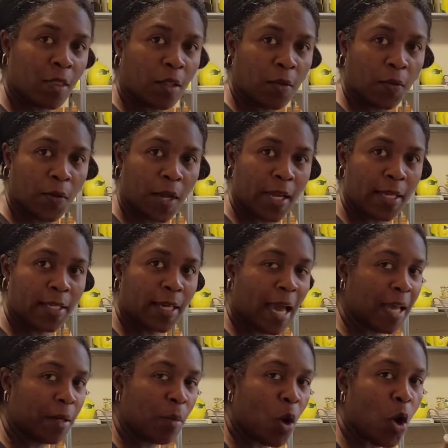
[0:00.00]
All right,
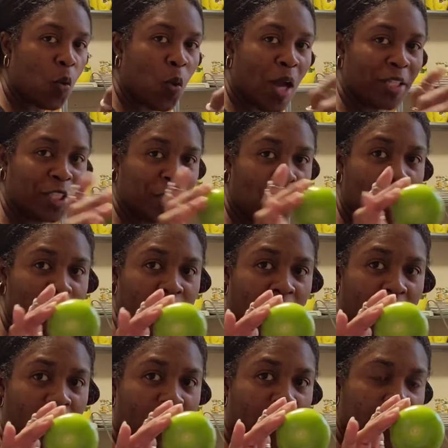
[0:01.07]
got them all washed off,
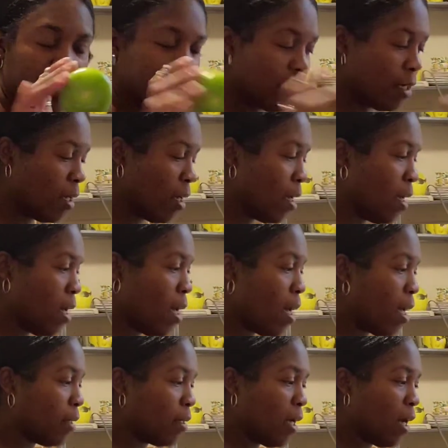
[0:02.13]
guys,
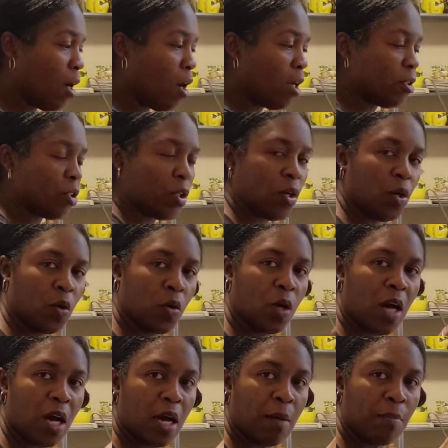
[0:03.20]
and I
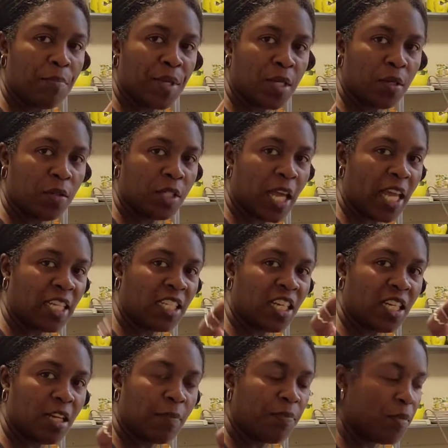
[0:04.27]
also peeled
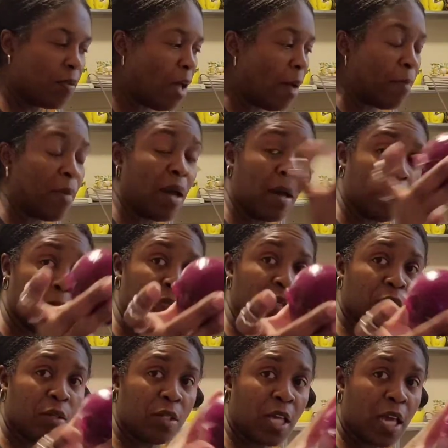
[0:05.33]
and cut up,
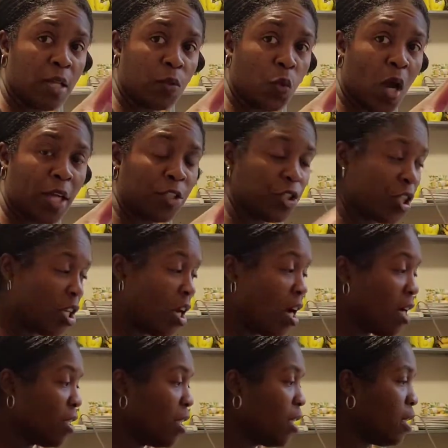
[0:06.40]
peeled and washed the
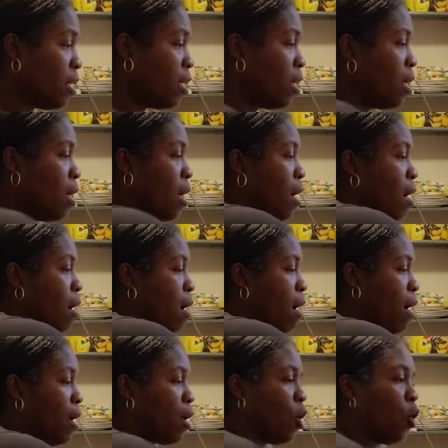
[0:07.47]
onion.
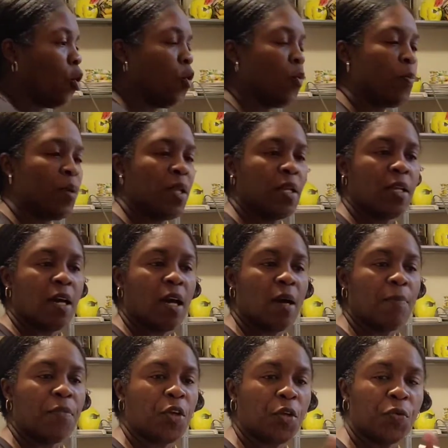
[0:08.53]
I opened
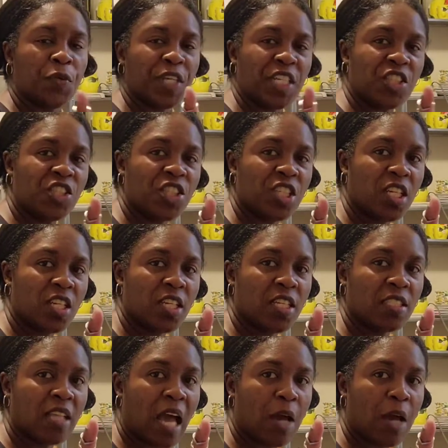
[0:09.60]
up the green chilies.